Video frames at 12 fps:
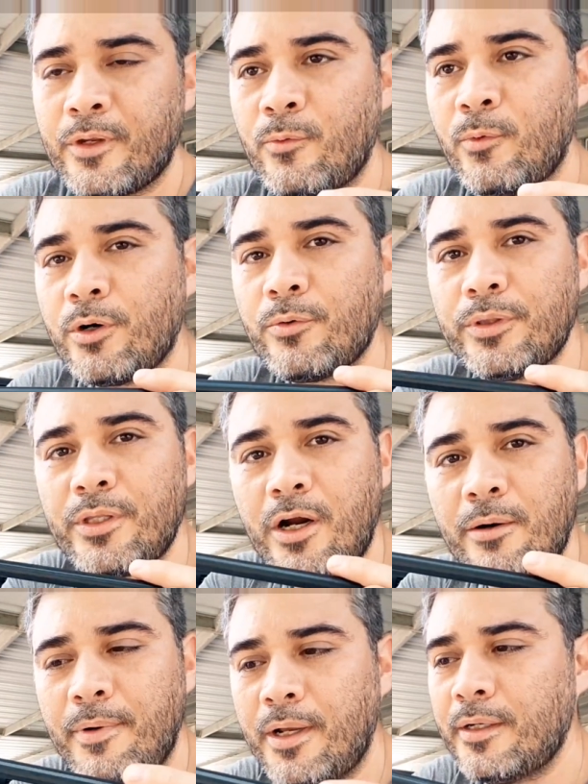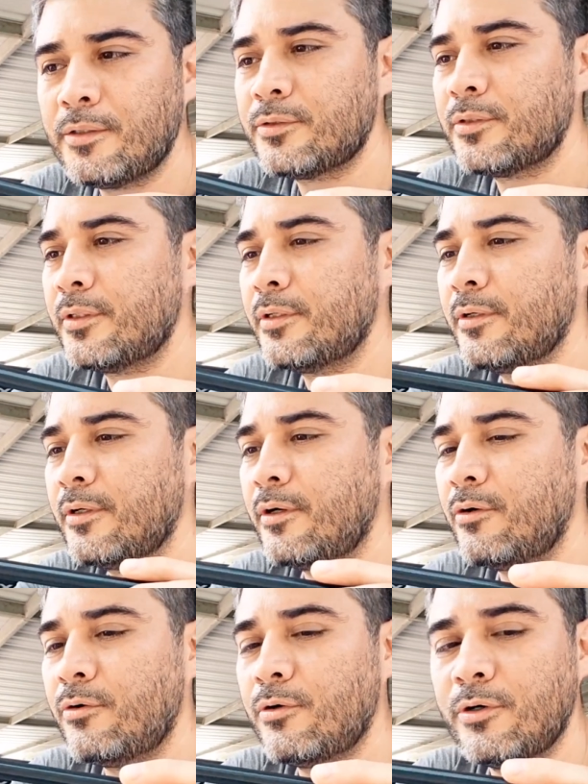work with the harmonics
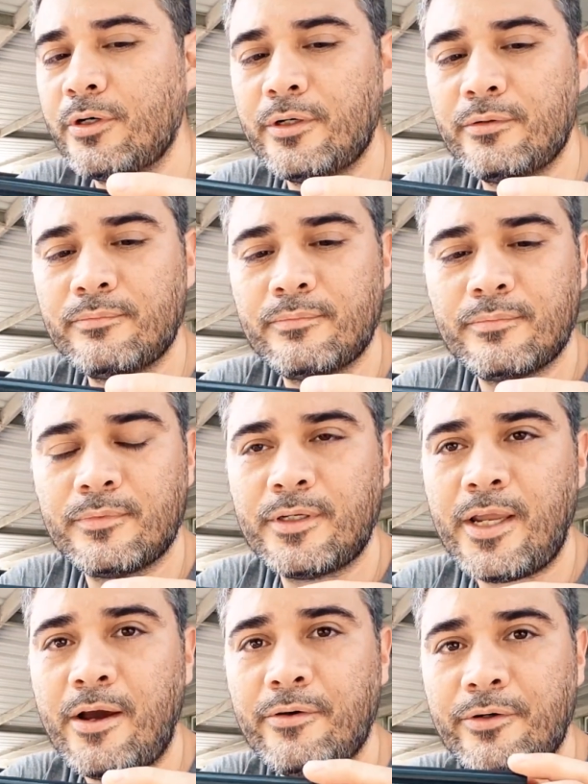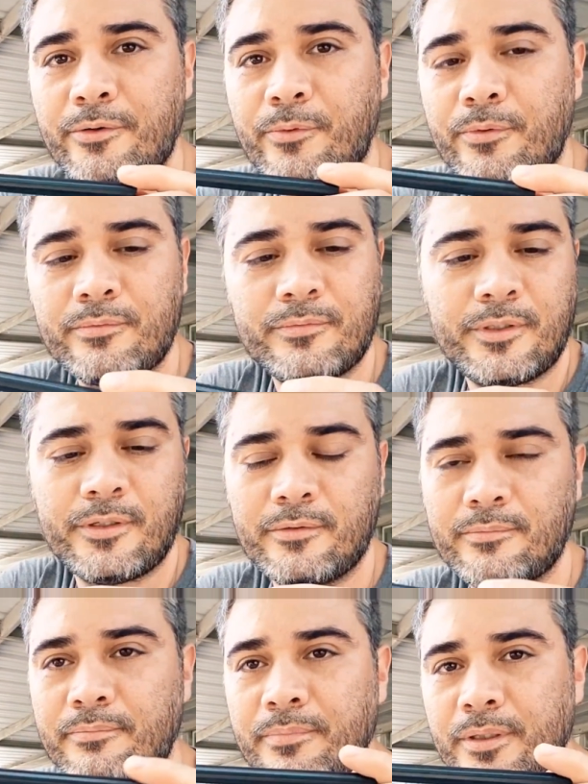or
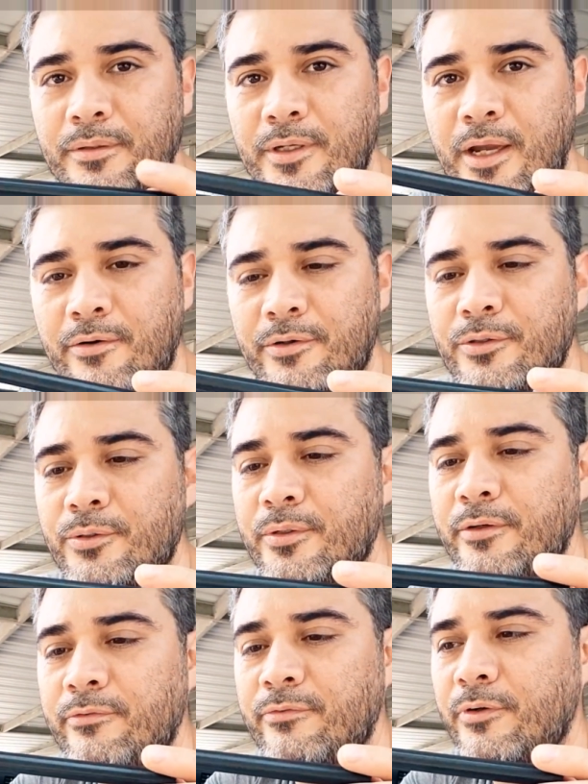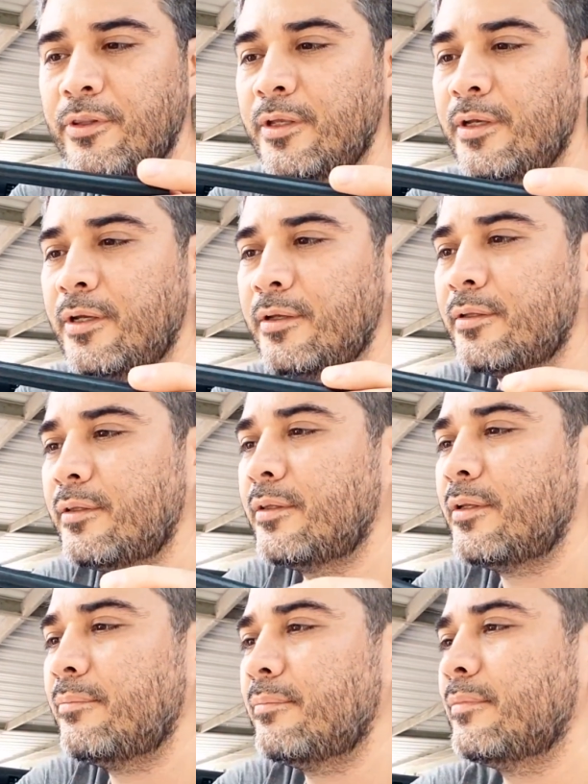counterintuitive for the
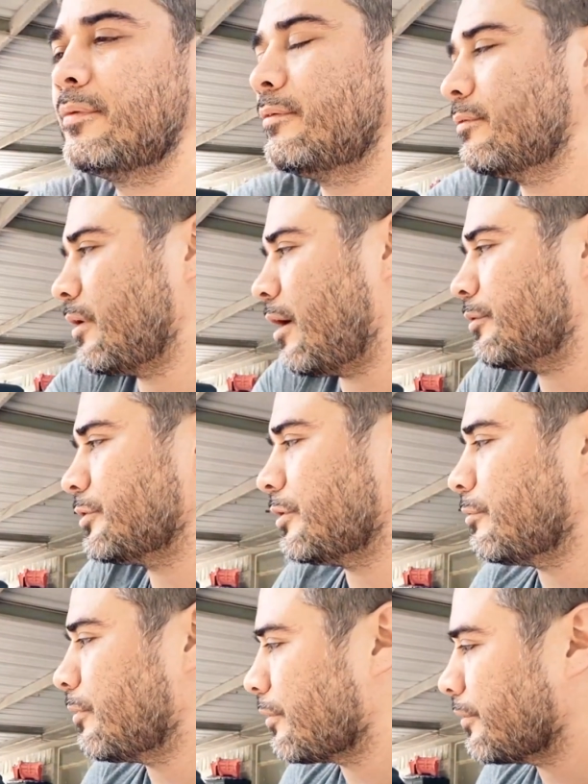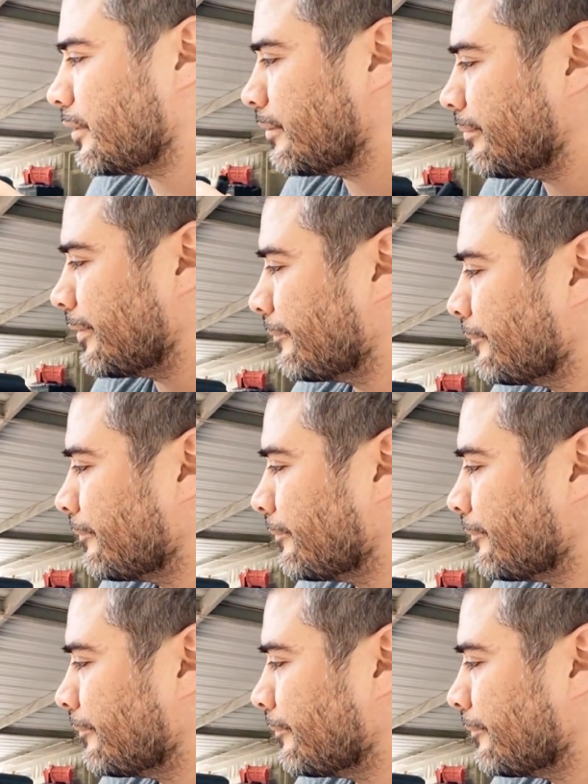how it's going to work with it. But